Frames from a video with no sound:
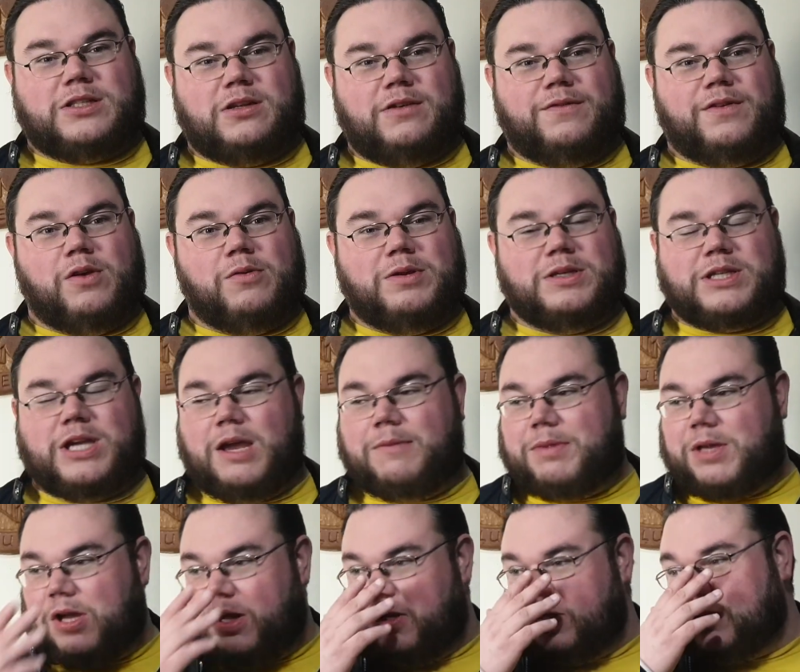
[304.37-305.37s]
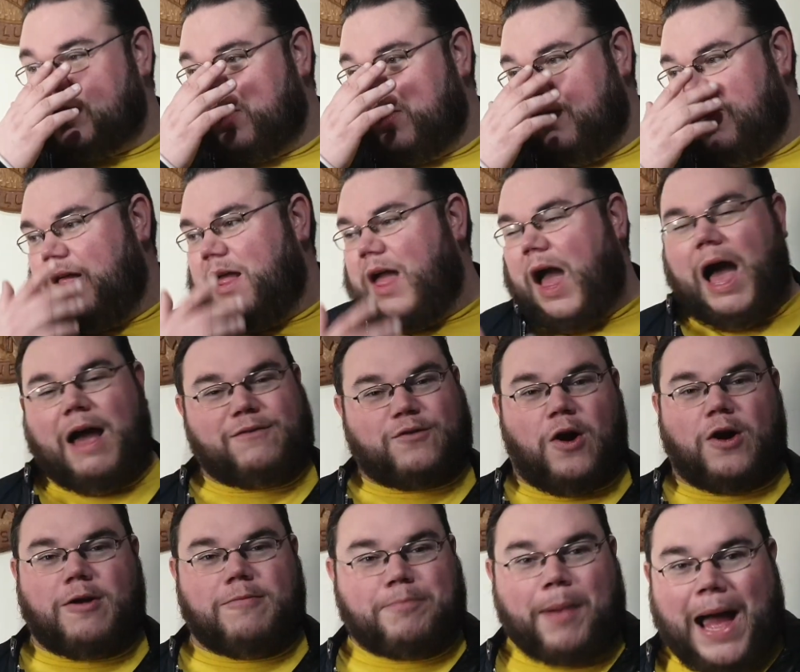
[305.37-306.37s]
to the viewers here because I've
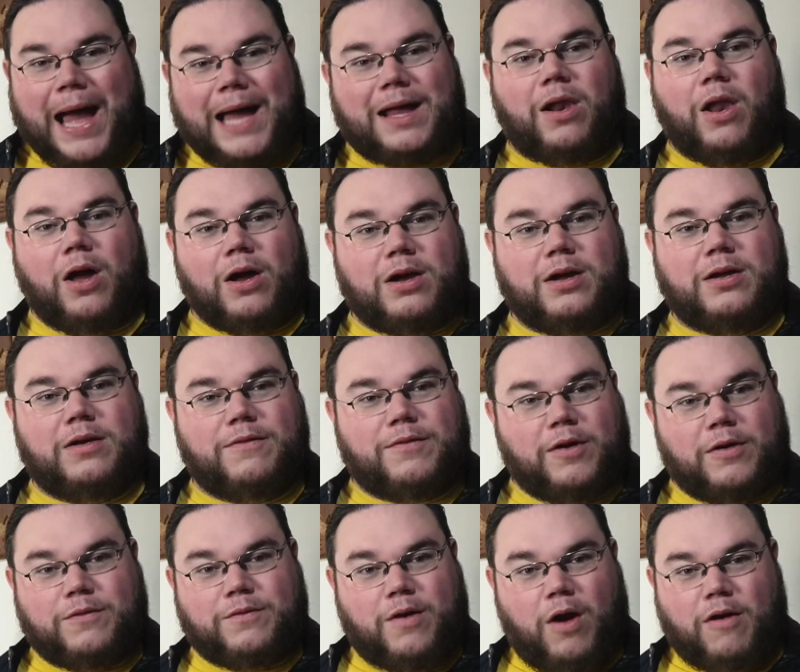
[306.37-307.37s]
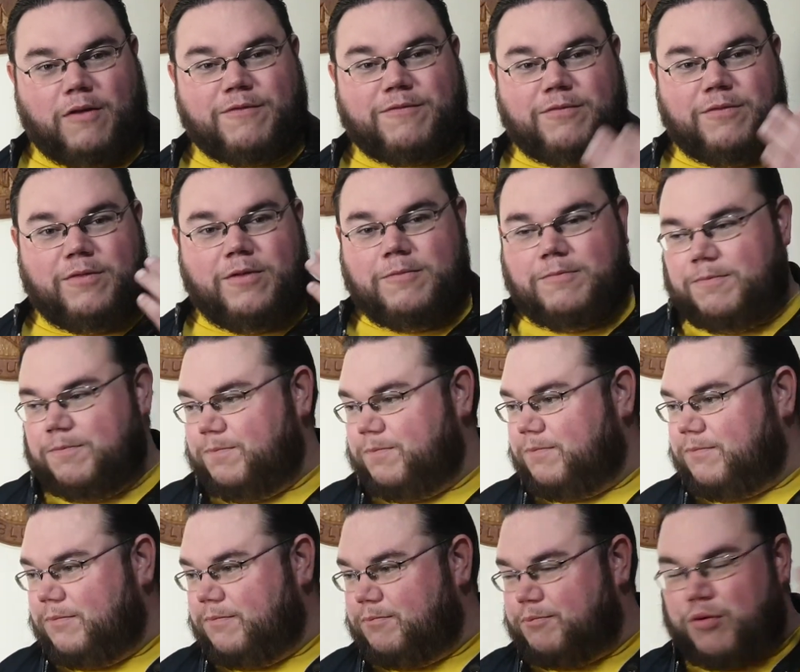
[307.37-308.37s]
got a backlog of
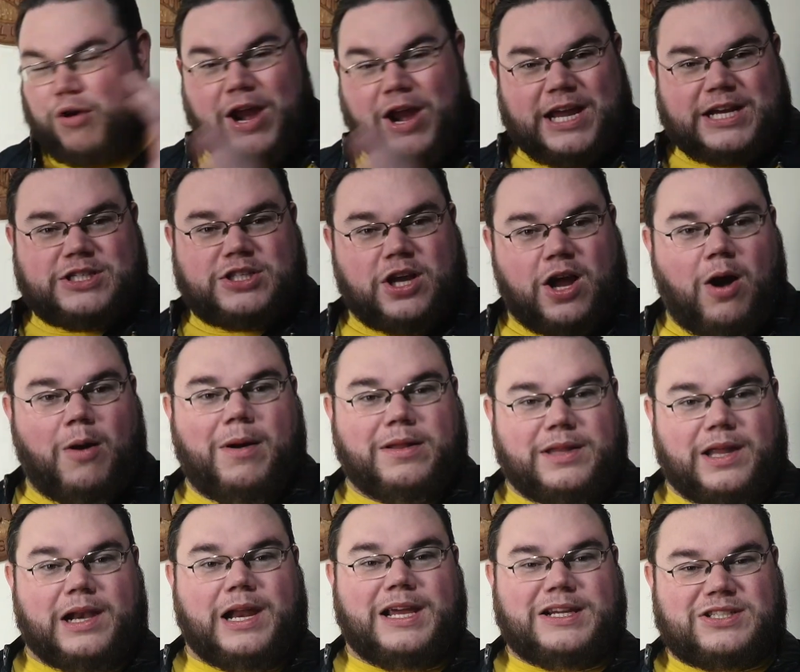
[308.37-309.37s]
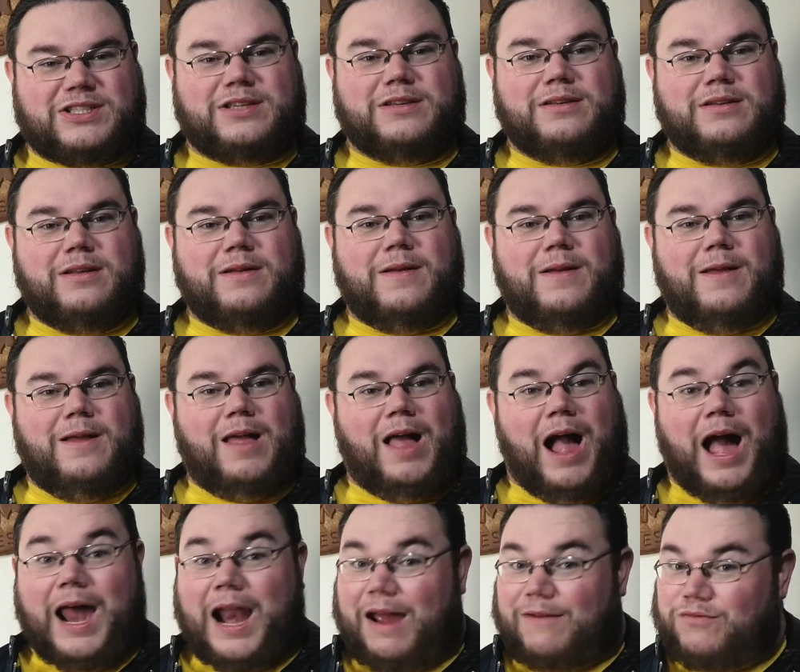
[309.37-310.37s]
pricks to go on the list,
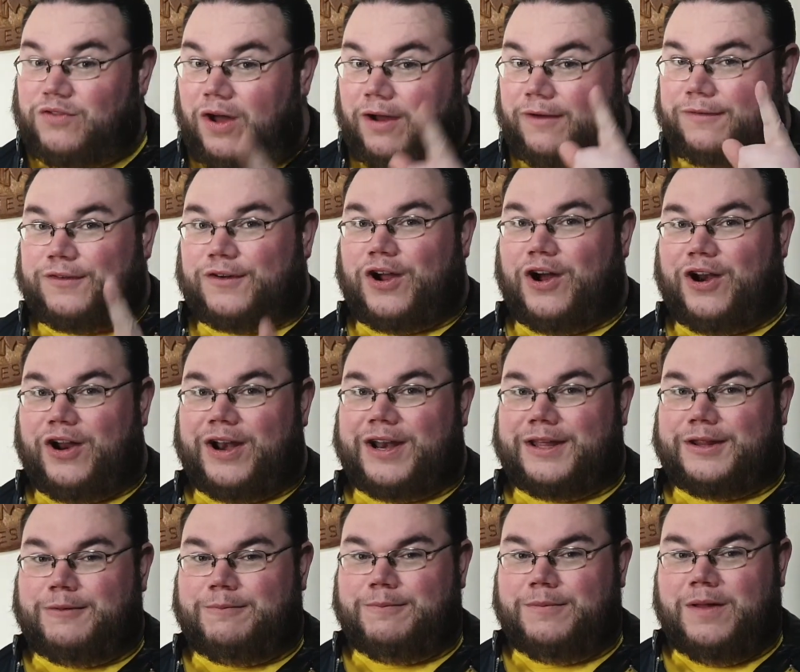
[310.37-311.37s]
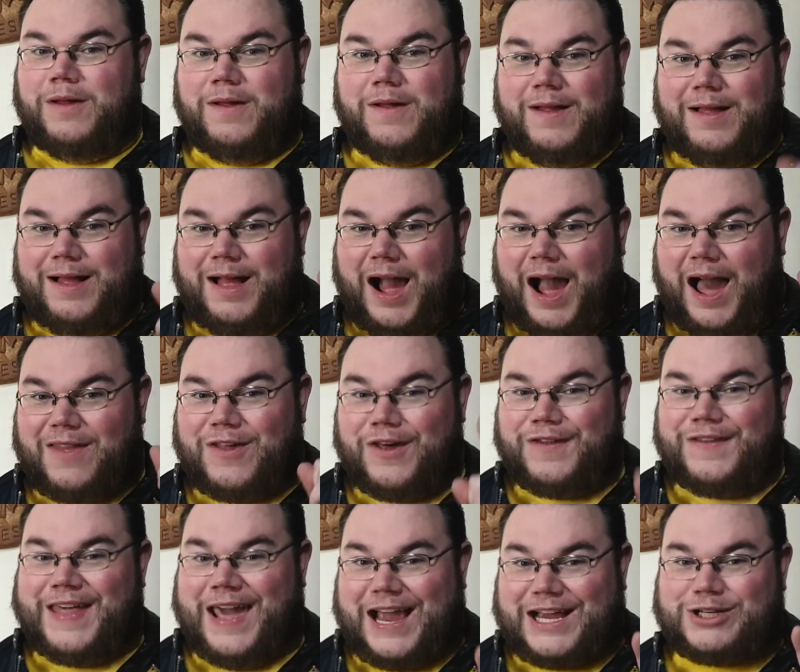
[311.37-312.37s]
and I've not forgot any of them. And the
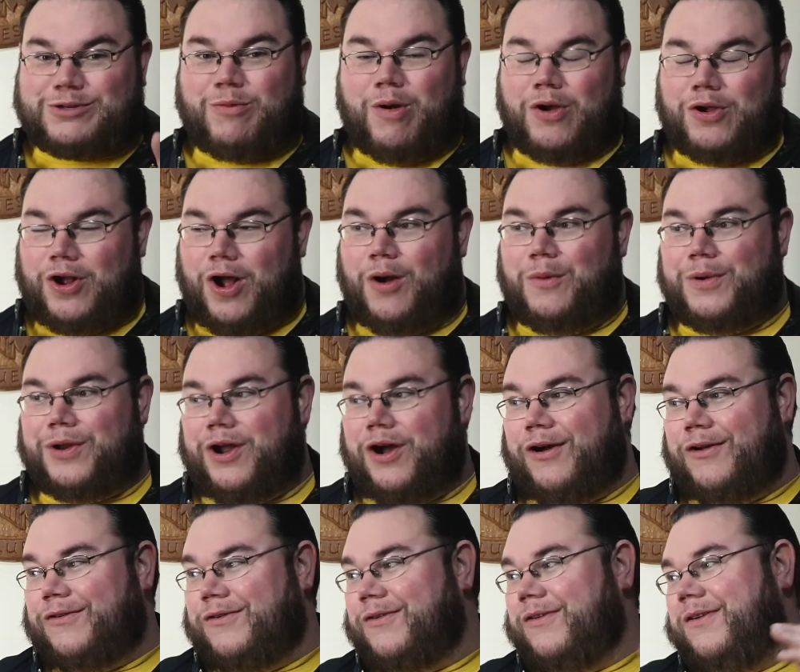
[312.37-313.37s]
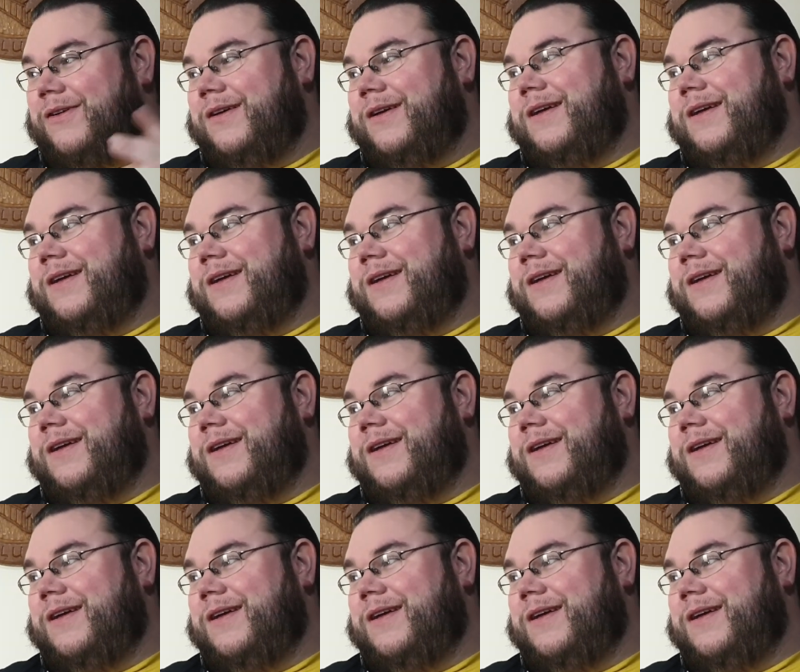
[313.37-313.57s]
next one going on,